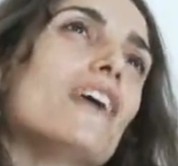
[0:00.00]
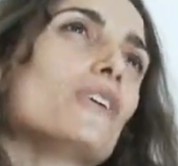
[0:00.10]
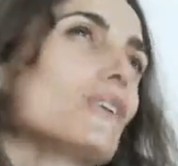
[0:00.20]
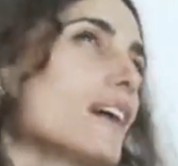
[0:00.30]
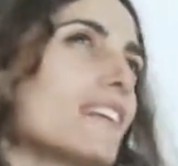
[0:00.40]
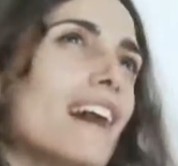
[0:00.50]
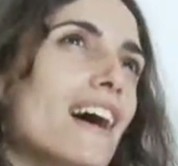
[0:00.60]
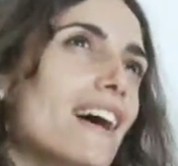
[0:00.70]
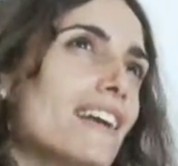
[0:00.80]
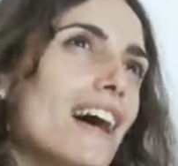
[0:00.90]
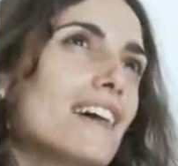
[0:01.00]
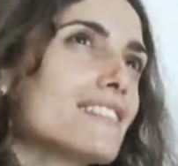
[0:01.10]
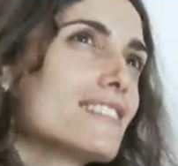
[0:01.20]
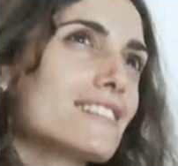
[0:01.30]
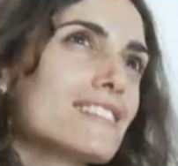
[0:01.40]
who at night has
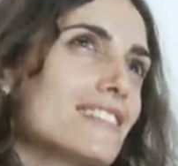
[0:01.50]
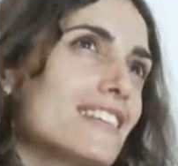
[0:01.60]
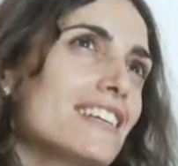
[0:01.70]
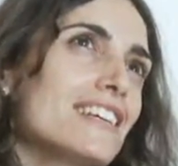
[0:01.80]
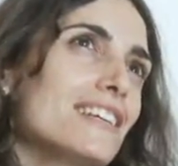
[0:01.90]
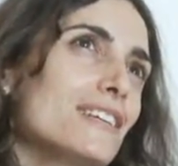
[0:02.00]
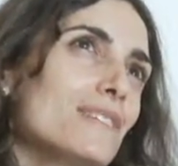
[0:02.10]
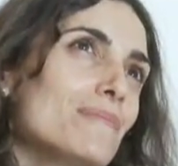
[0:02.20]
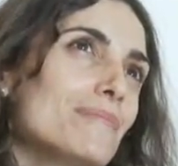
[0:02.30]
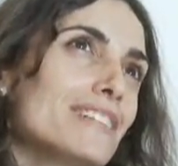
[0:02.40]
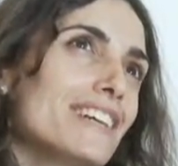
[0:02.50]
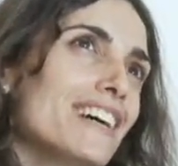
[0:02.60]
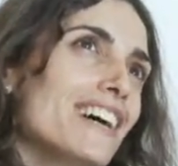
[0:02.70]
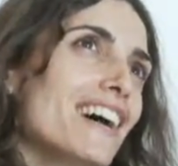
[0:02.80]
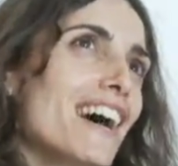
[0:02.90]
to sleep.
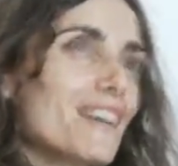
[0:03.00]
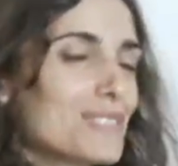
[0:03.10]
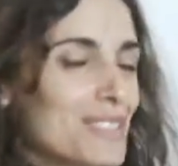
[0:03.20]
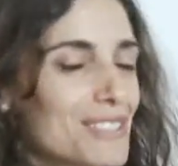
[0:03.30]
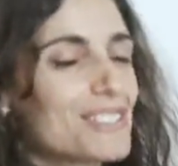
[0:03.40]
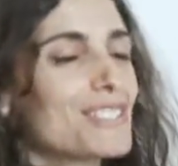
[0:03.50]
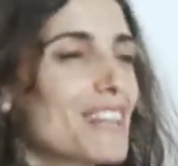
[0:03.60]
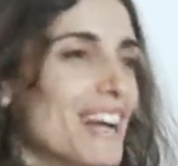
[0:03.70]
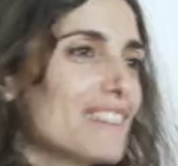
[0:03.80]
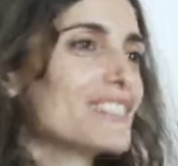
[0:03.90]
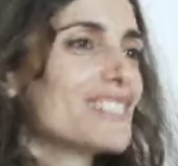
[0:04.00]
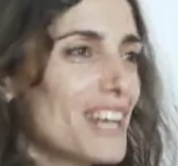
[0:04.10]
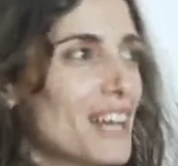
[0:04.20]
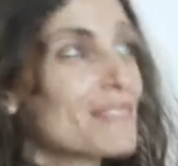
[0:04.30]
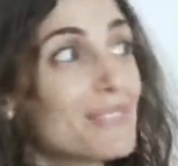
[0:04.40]
I'm just your average
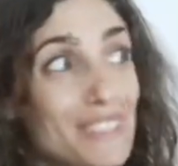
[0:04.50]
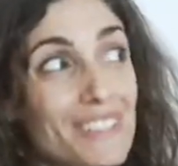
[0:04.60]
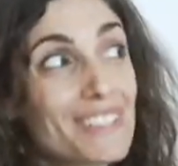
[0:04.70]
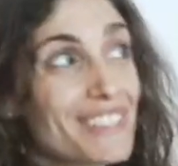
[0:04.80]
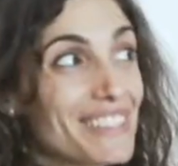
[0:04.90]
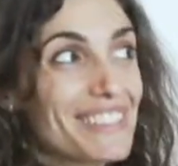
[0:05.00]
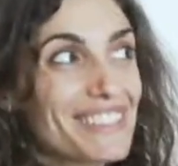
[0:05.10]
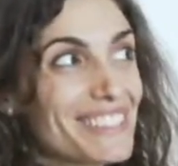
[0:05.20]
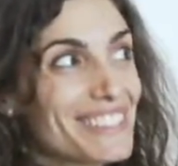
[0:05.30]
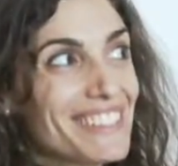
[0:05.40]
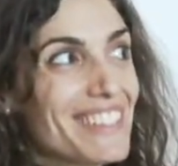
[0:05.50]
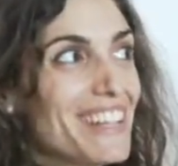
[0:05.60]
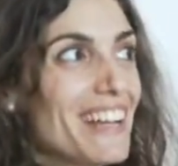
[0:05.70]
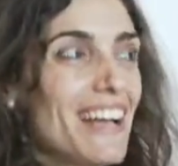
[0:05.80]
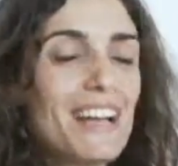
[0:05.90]
type girl,
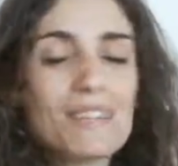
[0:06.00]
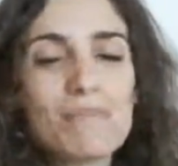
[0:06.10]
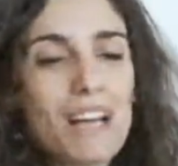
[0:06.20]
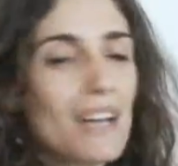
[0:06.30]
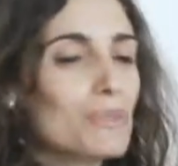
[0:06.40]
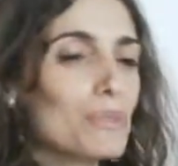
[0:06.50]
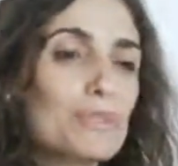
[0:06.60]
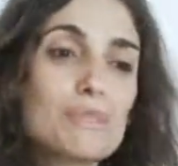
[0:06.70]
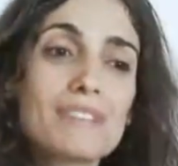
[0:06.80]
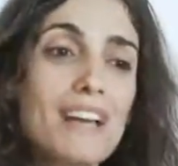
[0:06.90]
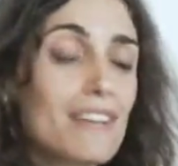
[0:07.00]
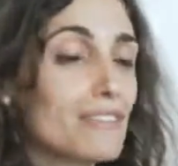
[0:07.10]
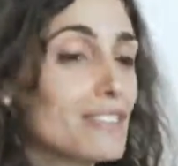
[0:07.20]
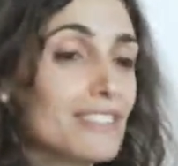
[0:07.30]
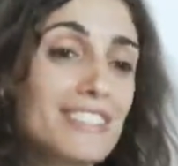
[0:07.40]
and my room's
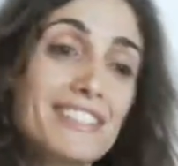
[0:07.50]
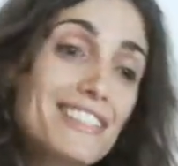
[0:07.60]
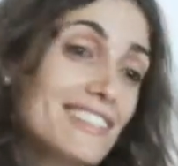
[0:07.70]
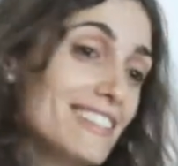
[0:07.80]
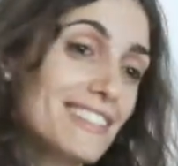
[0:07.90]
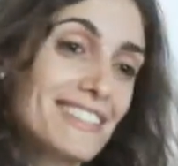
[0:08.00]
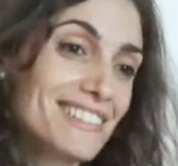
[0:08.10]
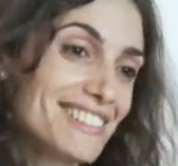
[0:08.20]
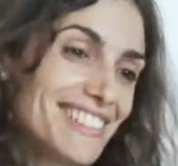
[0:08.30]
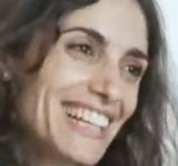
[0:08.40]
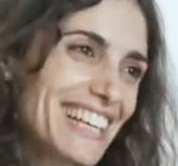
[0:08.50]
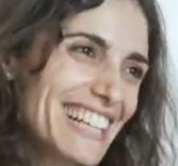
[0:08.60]
never neat. So